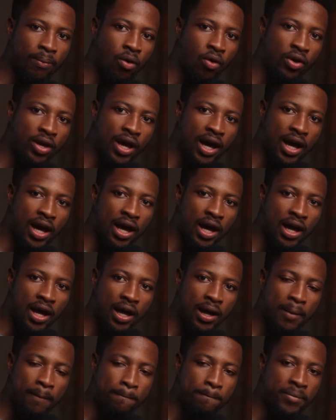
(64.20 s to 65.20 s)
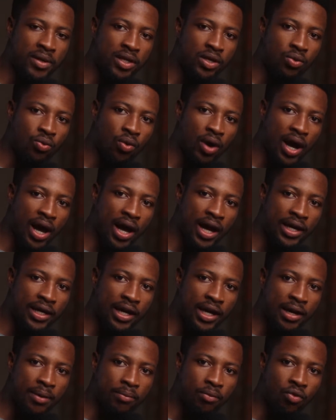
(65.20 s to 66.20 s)
Boya
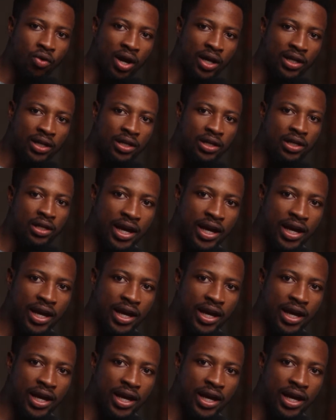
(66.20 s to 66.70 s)
BY-M1,